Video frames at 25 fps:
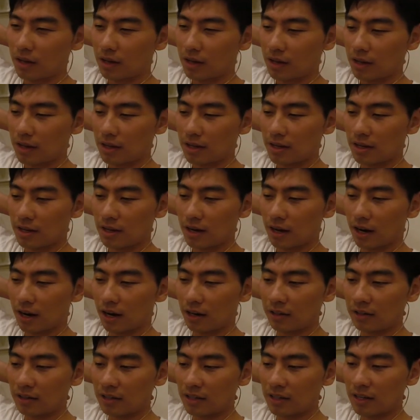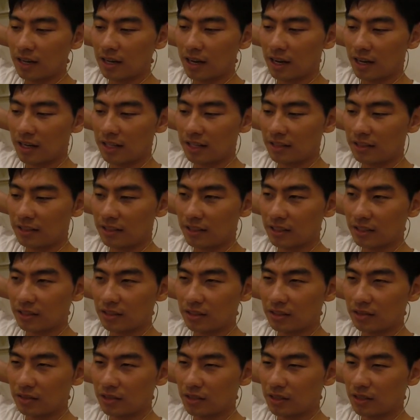a underlying
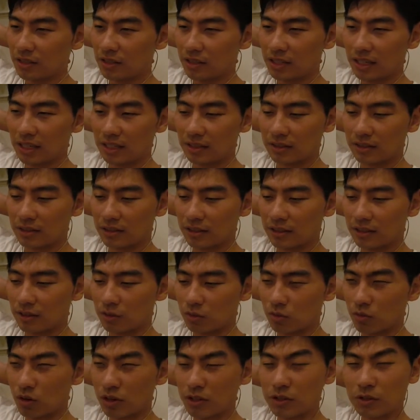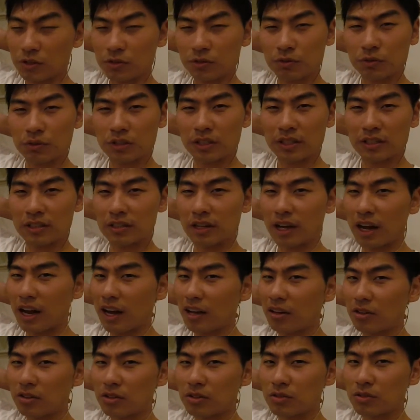negativity that runs through the
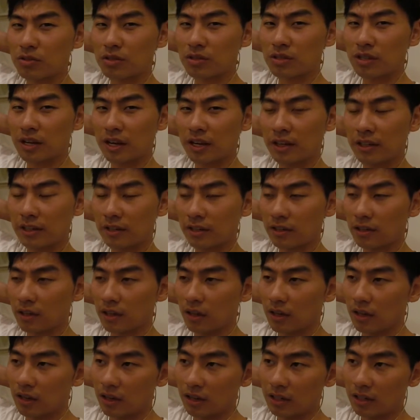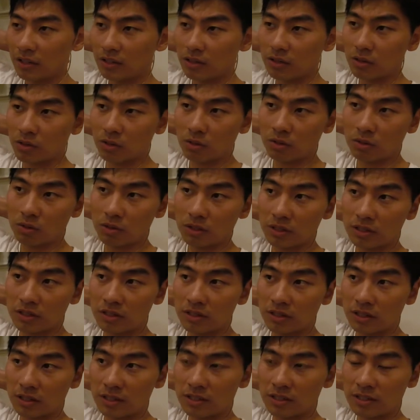entire society as though
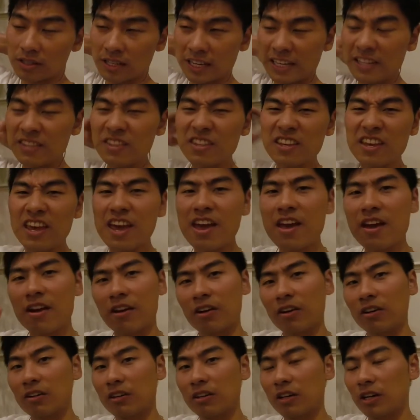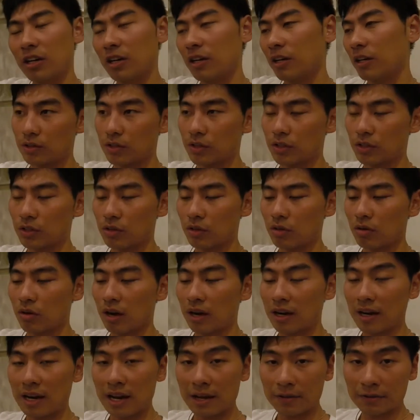it's in the air. So I
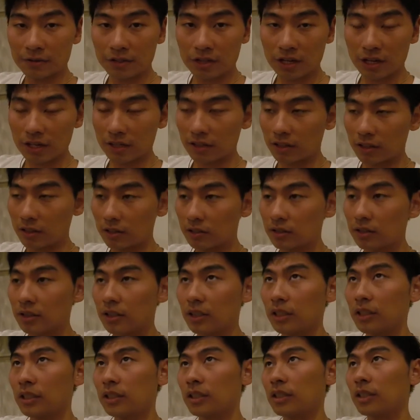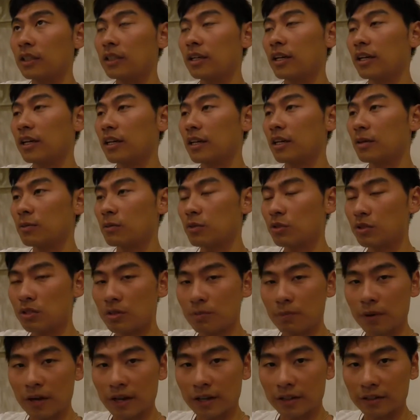left China and I came to
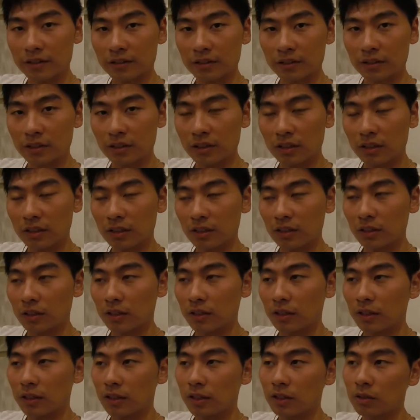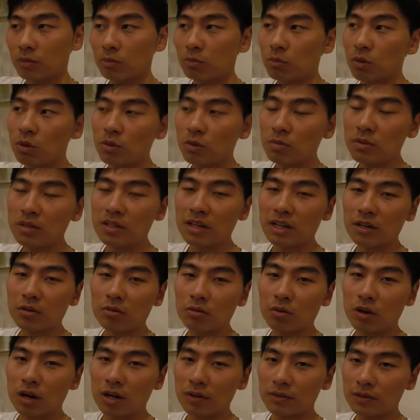Japan. And the moment I
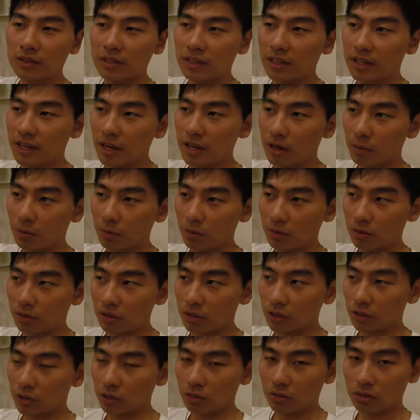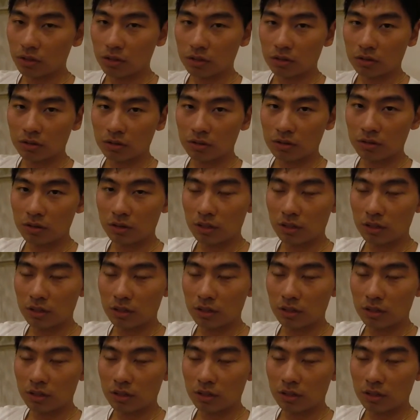arrived in the airport in Tokyo,